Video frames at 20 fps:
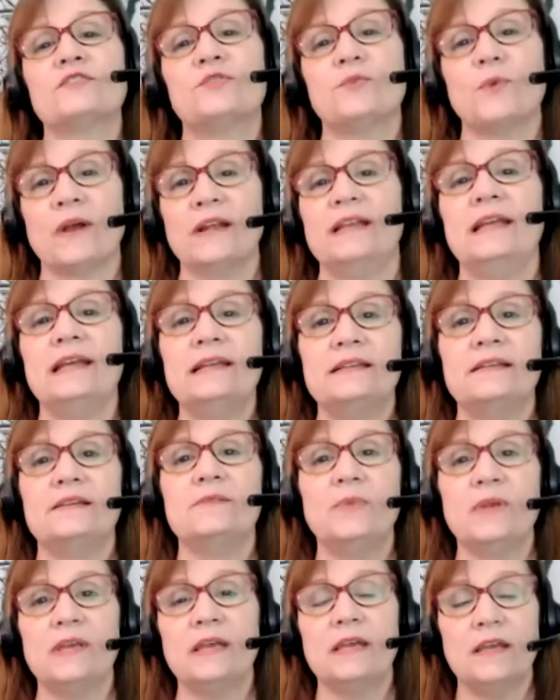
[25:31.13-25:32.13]
Do I need to
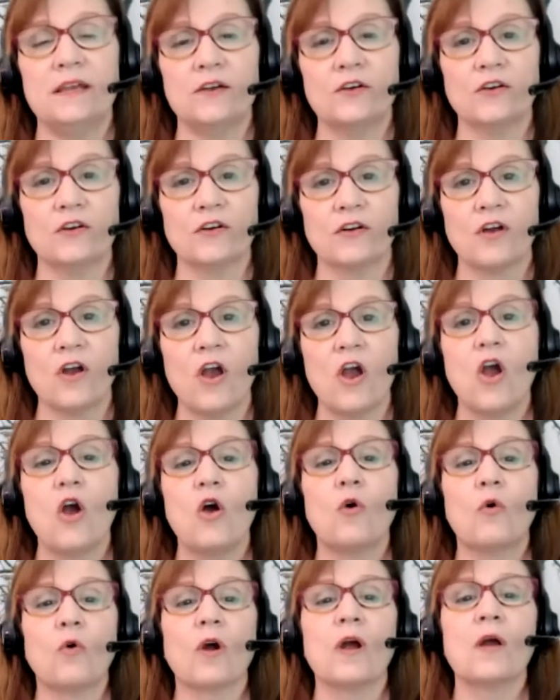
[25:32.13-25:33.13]
be here?
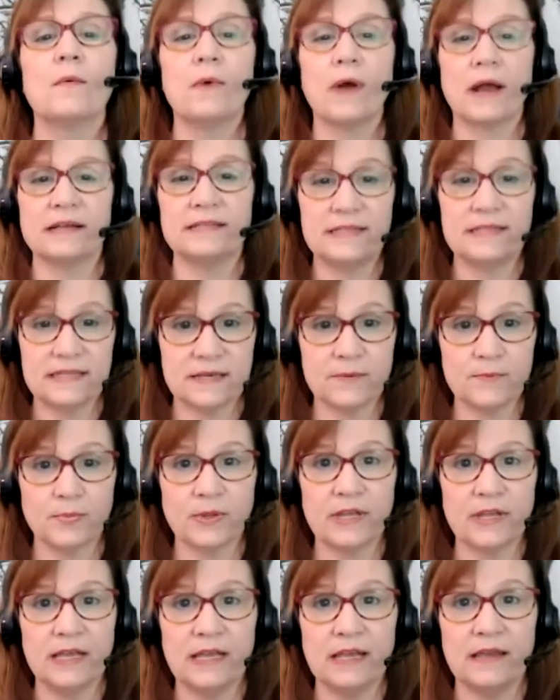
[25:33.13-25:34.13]
Or am I
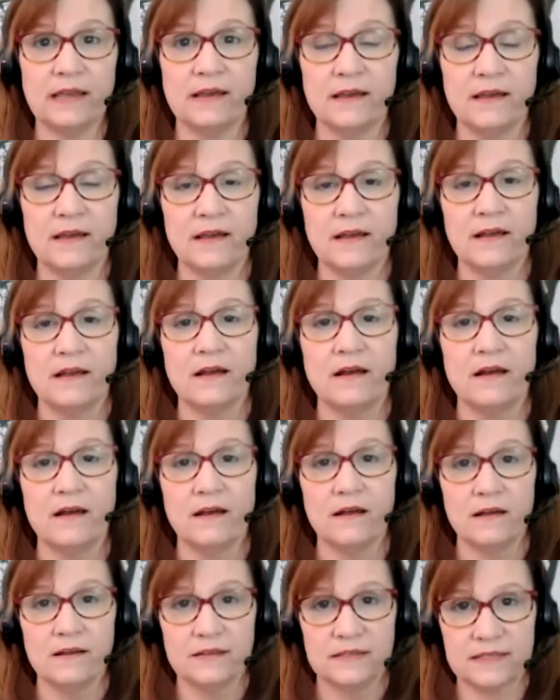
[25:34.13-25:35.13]
simply
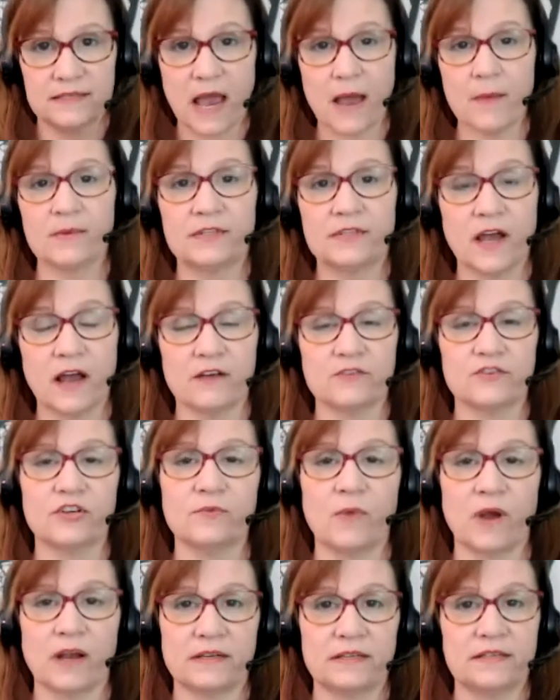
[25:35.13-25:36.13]
sabotaging
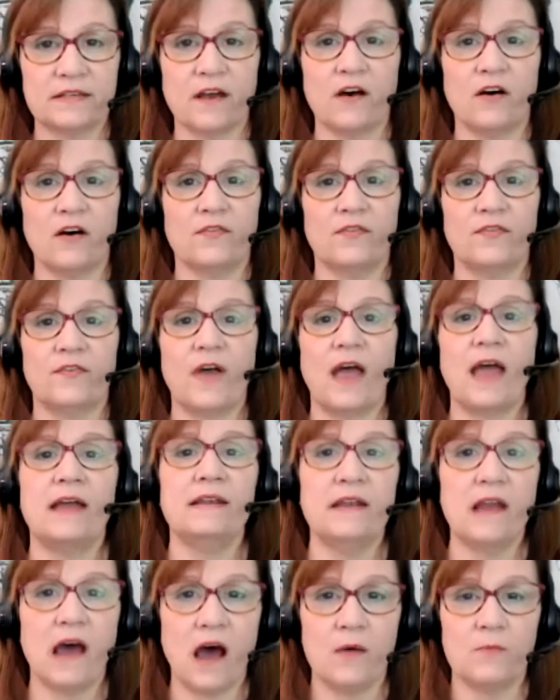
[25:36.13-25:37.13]
myself
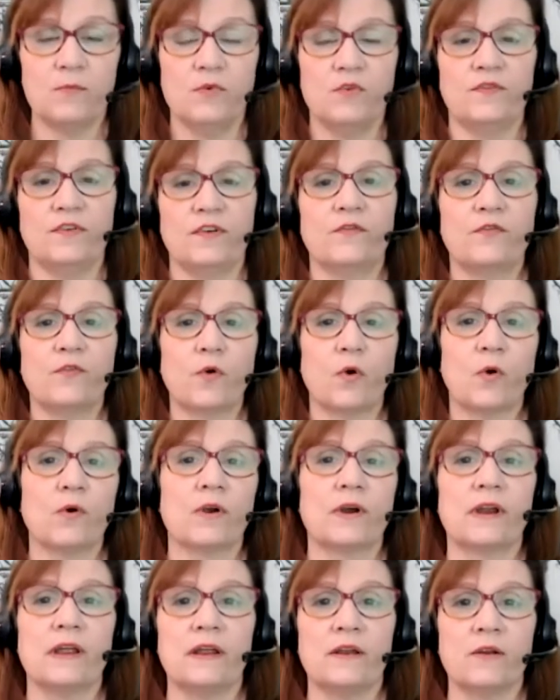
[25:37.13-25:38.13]
and not moving
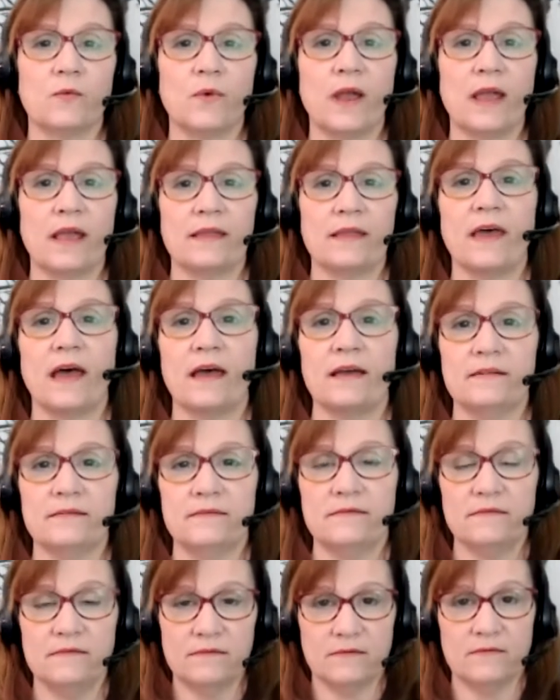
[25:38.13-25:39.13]
forward in a way that
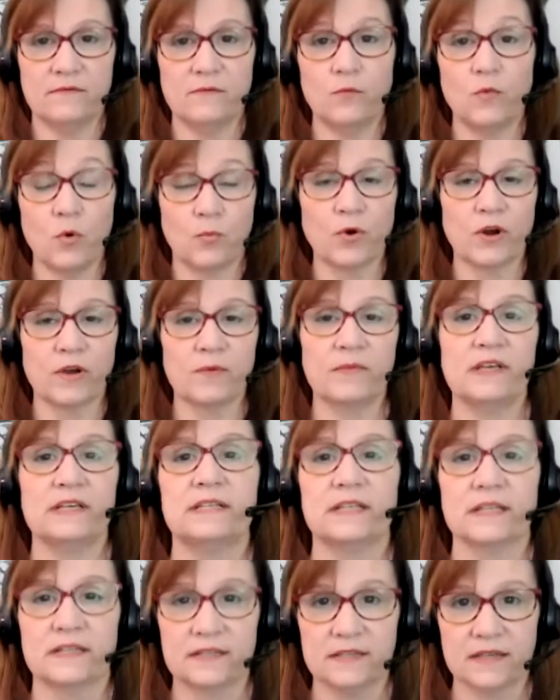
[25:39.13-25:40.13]
will bring me
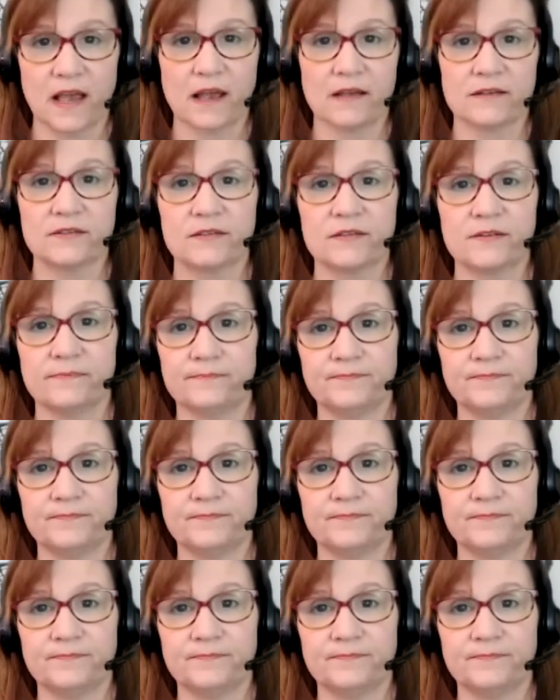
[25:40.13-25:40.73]
success?